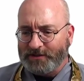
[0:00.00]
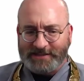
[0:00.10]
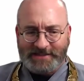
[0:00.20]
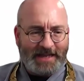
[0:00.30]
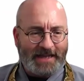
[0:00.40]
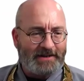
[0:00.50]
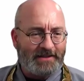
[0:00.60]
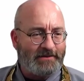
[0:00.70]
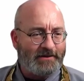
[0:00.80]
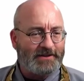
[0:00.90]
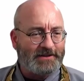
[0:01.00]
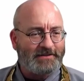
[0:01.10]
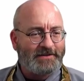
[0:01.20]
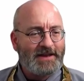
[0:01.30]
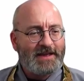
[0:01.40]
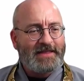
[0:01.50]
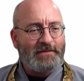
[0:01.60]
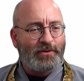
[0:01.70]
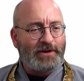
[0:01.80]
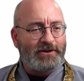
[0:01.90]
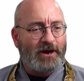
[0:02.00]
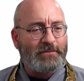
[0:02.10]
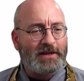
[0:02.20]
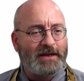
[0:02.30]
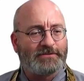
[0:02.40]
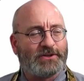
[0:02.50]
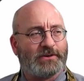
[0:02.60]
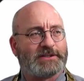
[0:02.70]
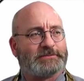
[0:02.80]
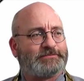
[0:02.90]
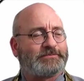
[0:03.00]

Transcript: the Zen and the that Bodhidharma left to us.